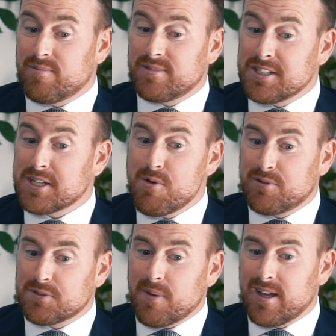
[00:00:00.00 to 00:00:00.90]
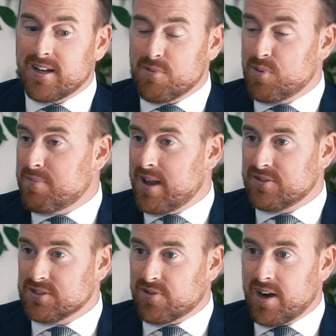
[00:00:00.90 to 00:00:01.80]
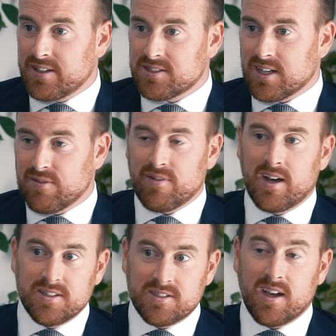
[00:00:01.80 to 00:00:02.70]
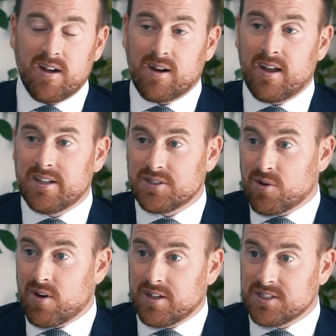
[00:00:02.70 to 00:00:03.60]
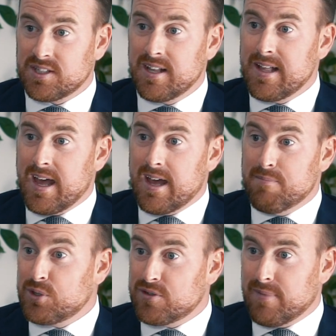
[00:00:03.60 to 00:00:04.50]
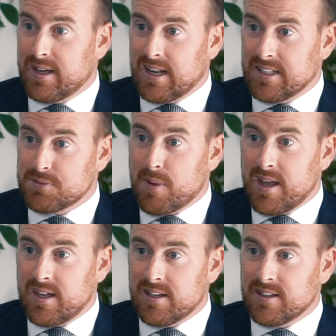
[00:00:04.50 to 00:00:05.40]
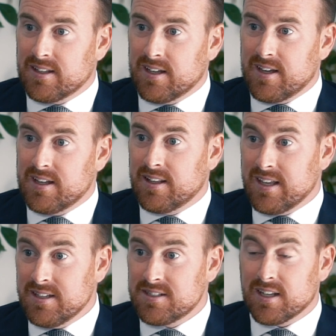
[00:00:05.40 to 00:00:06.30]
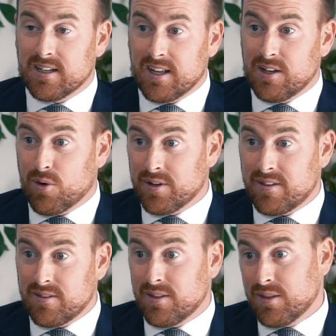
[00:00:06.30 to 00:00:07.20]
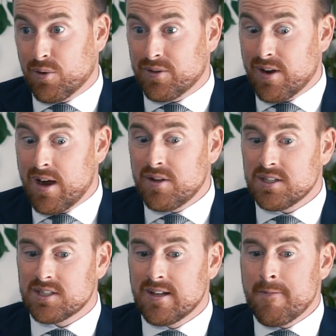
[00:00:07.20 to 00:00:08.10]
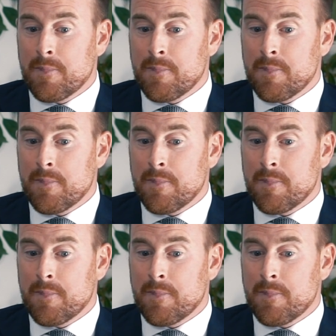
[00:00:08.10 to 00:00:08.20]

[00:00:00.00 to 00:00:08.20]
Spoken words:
Since I moved to Spain, I've been with Blevins Franks. I've advised our clients across much of mainland Spain in the east and northern areas.